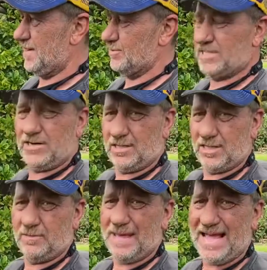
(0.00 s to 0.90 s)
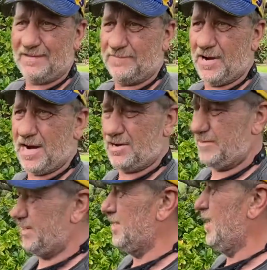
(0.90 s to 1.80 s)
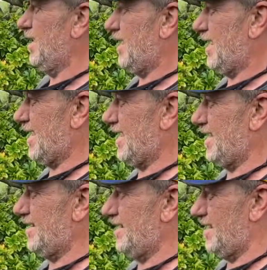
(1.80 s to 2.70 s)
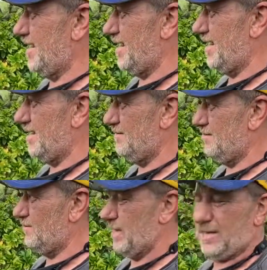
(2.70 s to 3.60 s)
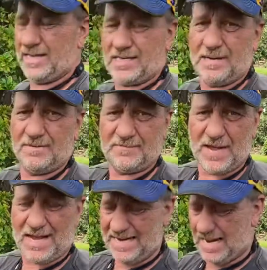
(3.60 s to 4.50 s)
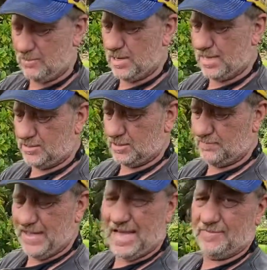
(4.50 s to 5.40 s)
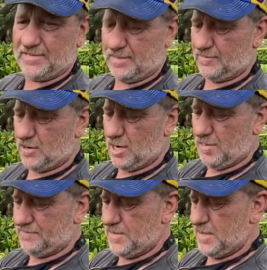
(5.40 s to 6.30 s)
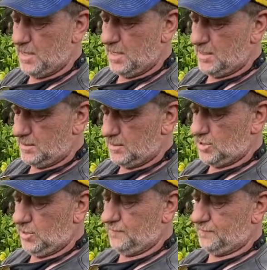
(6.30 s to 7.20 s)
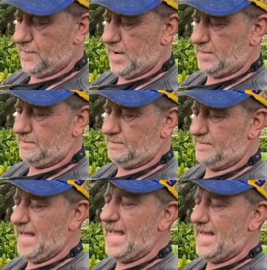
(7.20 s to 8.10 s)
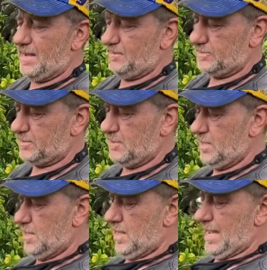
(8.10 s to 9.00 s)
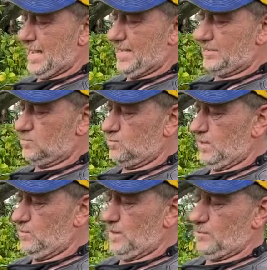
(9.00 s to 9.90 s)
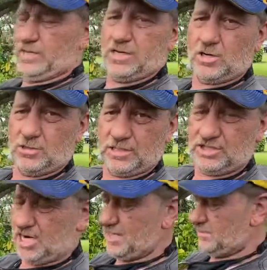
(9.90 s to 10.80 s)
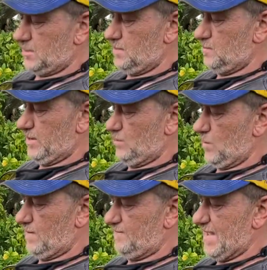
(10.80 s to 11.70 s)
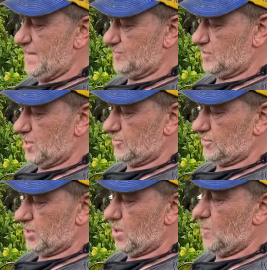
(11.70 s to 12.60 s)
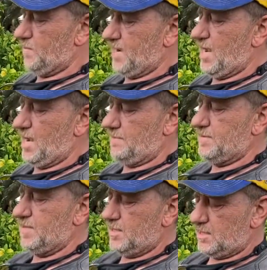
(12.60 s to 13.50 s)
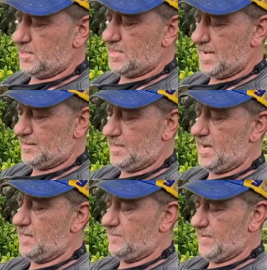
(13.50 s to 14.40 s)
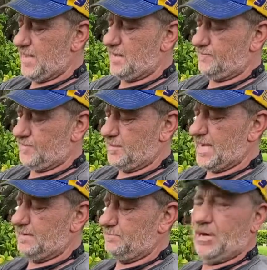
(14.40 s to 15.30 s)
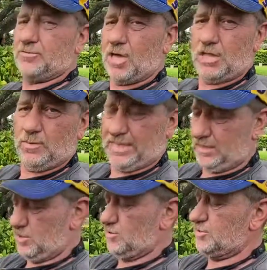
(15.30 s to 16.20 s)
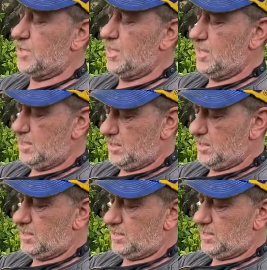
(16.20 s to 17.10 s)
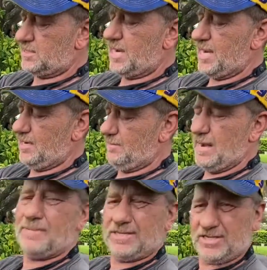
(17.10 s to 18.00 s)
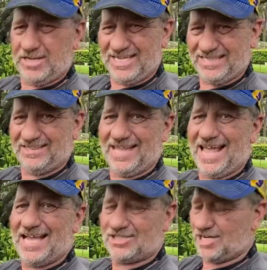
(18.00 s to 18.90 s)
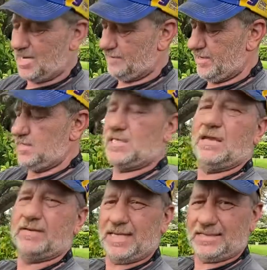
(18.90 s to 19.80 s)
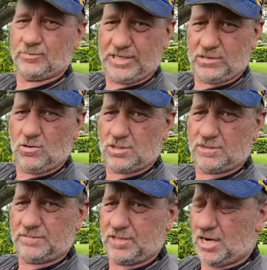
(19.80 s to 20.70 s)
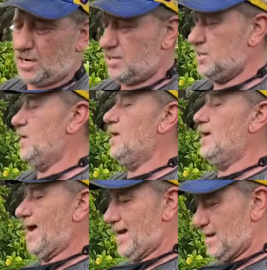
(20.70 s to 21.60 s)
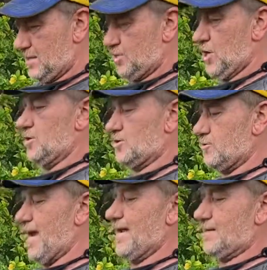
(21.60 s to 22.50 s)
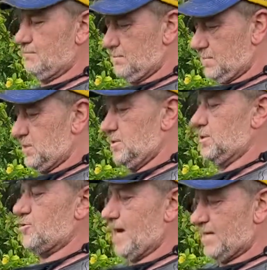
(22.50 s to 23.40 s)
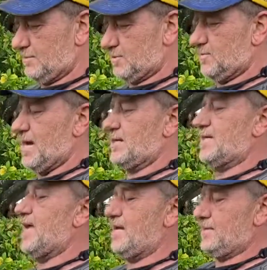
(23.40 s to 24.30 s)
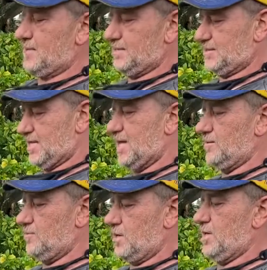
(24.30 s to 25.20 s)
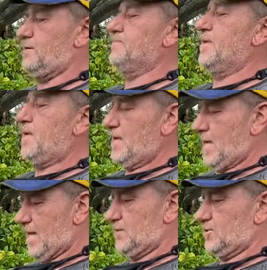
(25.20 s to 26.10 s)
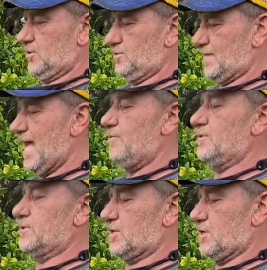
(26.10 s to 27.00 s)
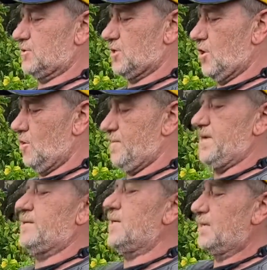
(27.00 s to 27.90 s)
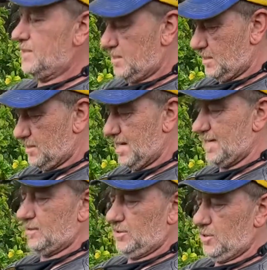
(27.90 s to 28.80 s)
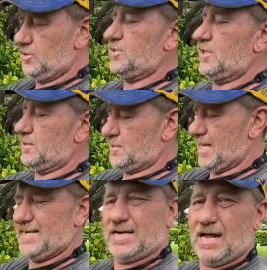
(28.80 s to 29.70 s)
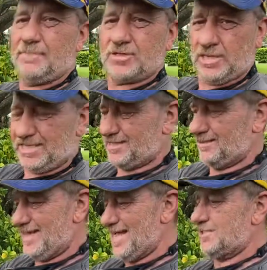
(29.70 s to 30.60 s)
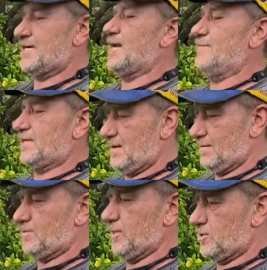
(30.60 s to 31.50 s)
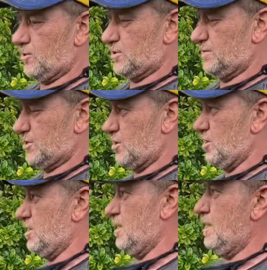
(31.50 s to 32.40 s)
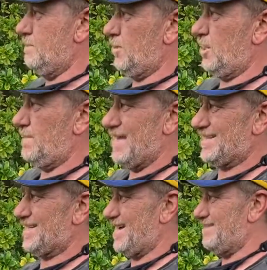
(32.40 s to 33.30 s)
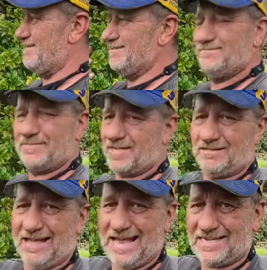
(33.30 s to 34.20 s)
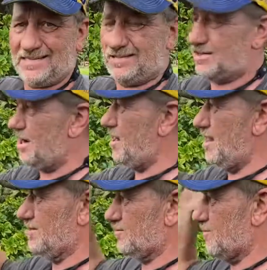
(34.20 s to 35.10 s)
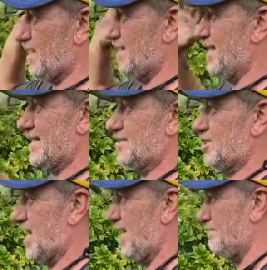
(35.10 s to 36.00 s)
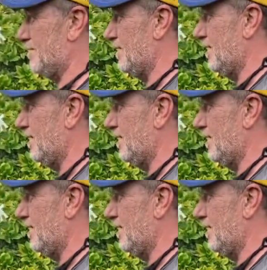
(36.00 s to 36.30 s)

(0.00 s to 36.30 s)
I was hearing a little backfiring, and well, I come to find out when I took the valve cover off, the 2 front valves, as when you go to adjust them, when one valve starts to open up, you take the other valve, you got them both all the way loose, you tighten them up until you get the lash out of it, and you give it like 3/4 of a turn, and then you turn the crank until the crank comes around again and does the other one. And as soon as that one starts to open, you got it loose, you tighten it up until you get the lash out of it, give it 3/4 of a turn, put it back together, clacking's gone, it's running like a champ.